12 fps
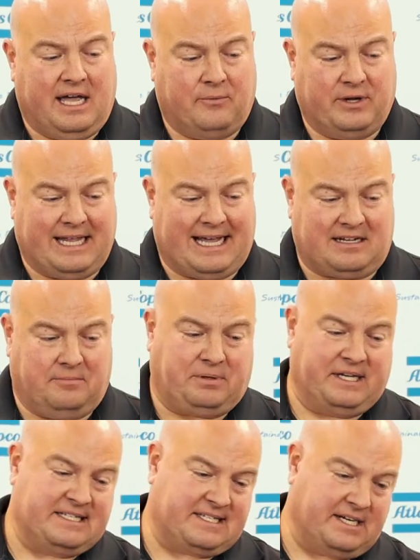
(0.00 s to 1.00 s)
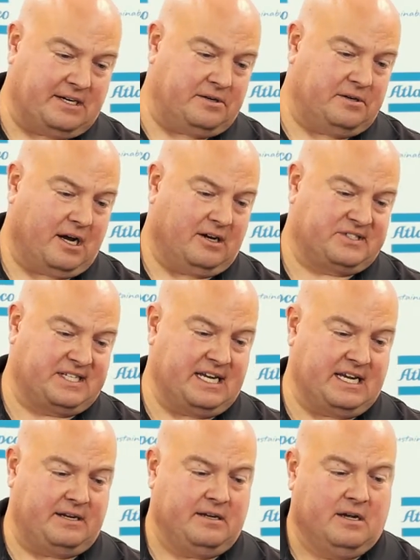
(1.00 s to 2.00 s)
And when that completes here, I'll
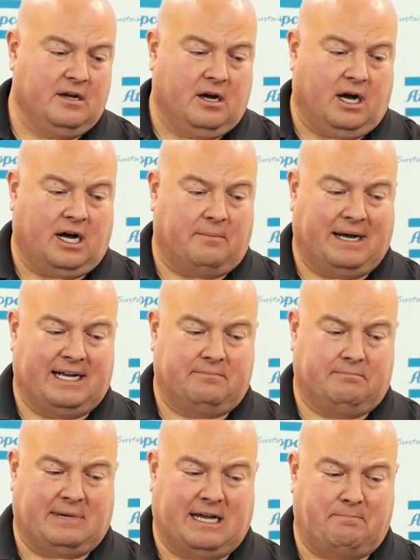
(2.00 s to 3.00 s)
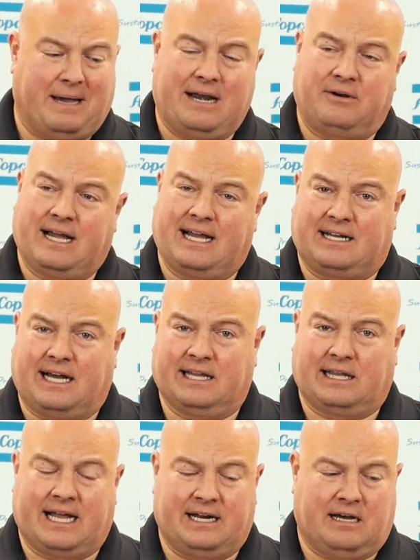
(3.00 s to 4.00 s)
see uh, my, my battery icon
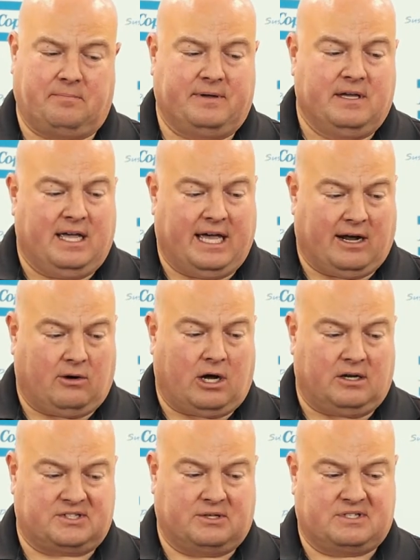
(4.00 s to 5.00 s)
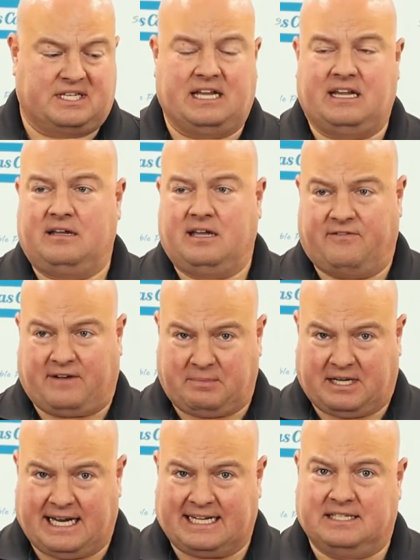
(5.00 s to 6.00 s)
light up, and I'll also see if I'm
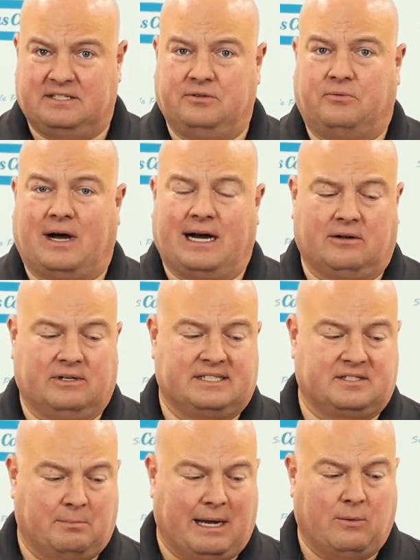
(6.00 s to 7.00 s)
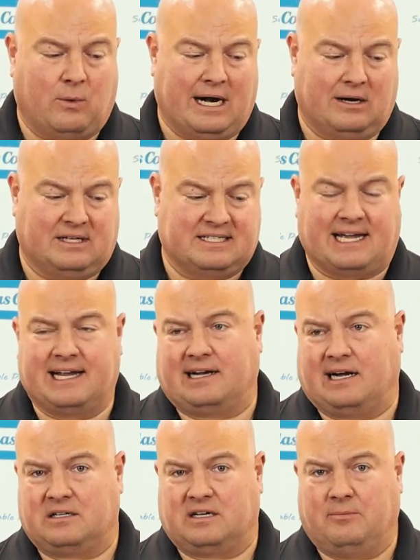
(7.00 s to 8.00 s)
connected to wireless, my wireless
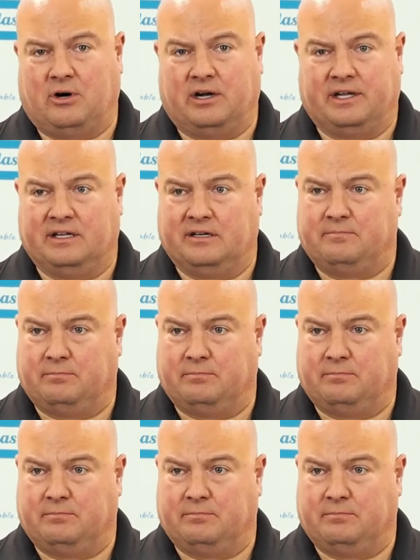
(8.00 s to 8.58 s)
icon come on and the